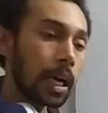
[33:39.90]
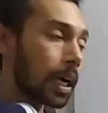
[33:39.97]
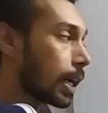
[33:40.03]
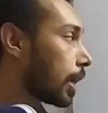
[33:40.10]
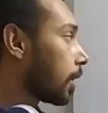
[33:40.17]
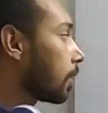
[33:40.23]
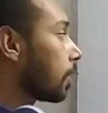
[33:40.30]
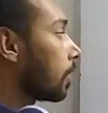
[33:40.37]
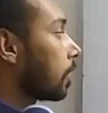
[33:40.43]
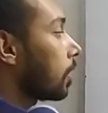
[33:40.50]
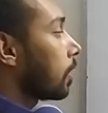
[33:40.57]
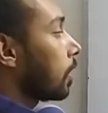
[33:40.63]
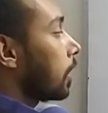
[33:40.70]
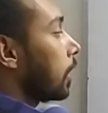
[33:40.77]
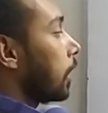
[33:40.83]
are
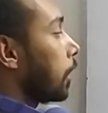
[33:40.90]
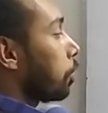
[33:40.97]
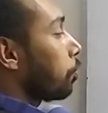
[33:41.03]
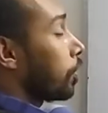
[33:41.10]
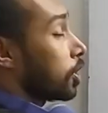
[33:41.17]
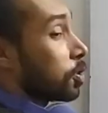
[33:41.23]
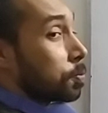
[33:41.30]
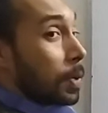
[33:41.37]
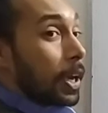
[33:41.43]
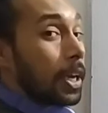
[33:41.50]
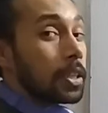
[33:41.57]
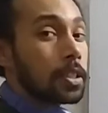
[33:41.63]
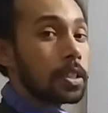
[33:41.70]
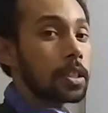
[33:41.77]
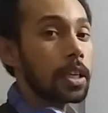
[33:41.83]

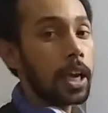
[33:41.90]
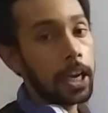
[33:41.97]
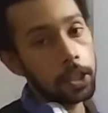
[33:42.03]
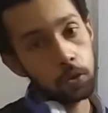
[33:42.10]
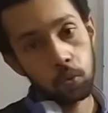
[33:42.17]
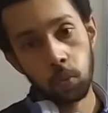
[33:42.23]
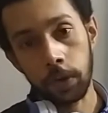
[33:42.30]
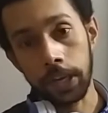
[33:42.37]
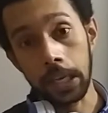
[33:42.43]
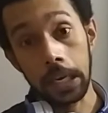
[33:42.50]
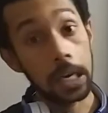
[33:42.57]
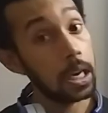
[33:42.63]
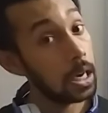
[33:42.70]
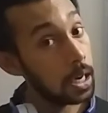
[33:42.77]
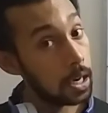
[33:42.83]
equi-spaced as
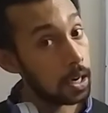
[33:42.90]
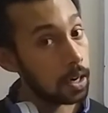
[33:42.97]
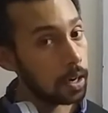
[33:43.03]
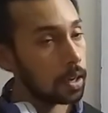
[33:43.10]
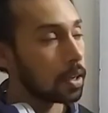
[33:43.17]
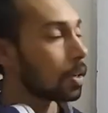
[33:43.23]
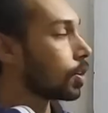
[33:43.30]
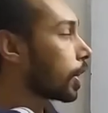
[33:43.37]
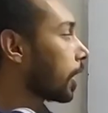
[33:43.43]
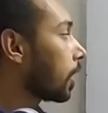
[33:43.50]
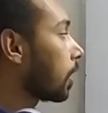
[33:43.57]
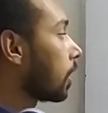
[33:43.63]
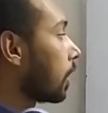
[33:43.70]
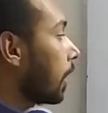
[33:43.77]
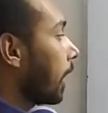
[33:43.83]
well.
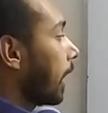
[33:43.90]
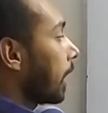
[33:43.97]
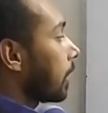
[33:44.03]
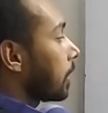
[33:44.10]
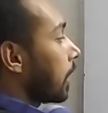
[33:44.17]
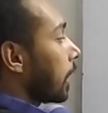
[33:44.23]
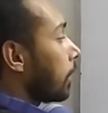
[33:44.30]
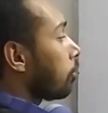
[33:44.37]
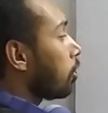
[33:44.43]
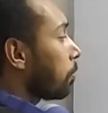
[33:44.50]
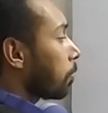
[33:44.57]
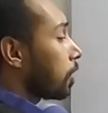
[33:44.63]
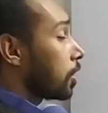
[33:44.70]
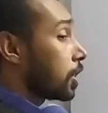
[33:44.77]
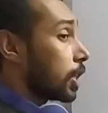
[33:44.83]
Okay, and the
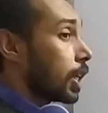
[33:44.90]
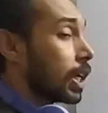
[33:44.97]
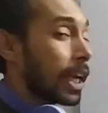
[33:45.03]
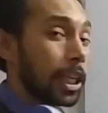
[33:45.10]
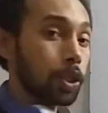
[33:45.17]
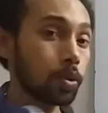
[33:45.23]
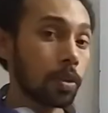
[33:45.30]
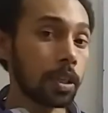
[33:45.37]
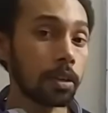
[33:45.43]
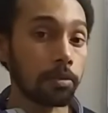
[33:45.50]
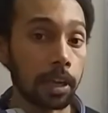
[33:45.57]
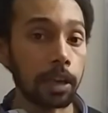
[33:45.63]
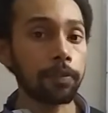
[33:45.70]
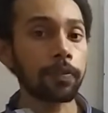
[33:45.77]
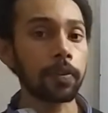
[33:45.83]
equipotential actually
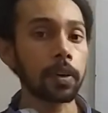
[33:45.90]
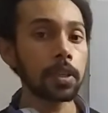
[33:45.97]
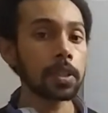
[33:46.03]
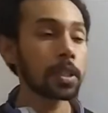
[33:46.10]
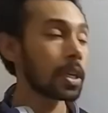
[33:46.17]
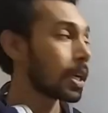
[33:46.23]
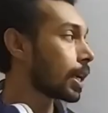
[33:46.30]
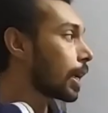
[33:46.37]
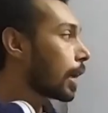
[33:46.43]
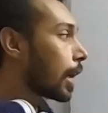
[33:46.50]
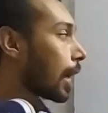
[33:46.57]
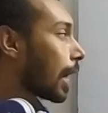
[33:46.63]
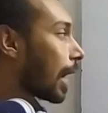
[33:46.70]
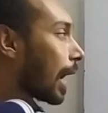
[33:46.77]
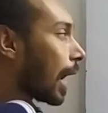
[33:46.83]
refers
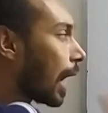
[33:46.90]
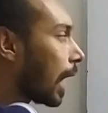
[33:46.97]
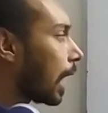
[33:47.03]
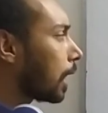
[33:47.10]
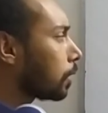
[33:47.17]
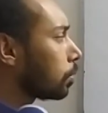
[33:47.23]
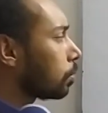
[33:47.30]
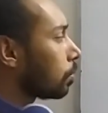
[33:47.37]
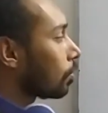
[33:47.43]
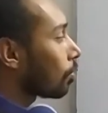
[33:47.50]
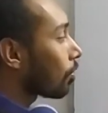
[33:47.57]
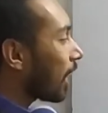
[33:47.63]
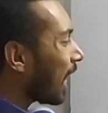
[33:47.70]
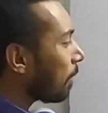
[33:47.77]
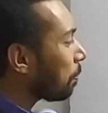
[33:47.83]
how
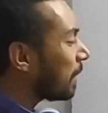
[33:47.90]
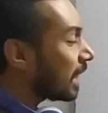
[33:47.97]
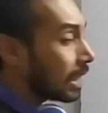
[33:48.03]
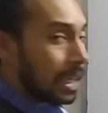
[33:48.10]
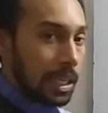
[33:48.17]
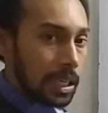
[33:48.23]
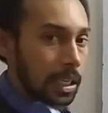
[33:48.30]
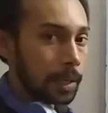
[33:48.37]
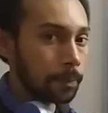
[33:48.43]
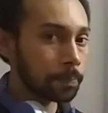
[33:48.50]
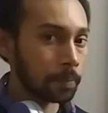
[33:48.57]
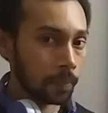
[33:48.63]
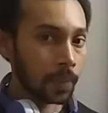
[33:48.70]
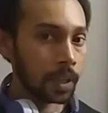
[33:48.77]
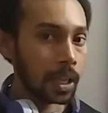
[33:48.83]
rapidly